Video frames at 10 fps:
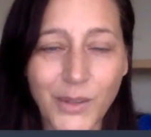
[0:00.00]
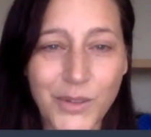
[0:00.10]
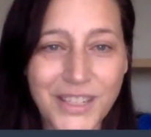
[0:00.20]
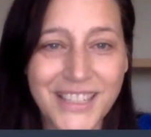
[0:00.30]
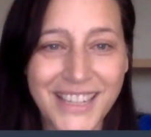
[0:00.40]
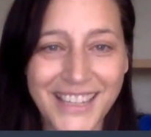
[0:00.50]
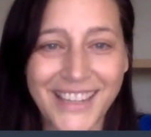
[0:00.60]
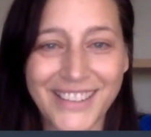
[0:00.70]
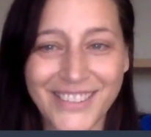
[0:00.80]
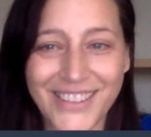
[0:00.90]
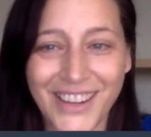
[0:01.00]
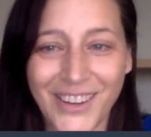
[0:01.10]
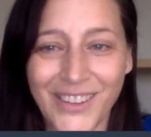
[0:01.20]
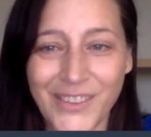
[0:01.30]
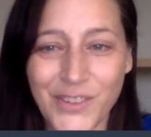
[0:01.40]
Lois is saying, yes,
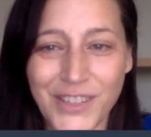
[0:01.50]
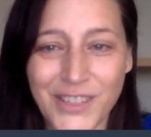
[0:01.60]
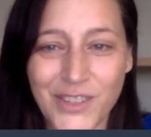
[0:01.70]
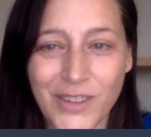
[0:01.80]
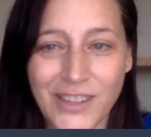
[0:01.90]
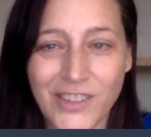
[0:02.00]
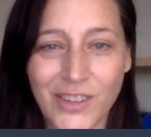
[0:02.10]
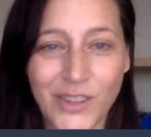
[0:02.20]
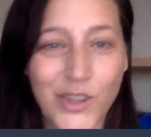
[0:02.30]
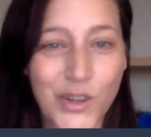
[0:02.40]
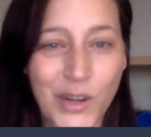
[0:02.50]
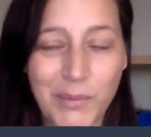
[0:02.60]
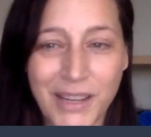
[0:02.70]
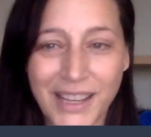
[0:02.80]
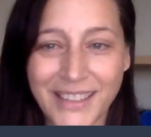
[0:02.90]
Carol Lovejoy's a treasure. Look her
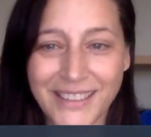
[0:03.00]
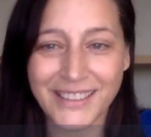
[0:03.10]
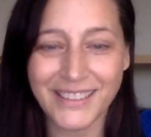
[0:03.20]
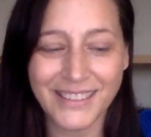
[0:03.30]
up, guys.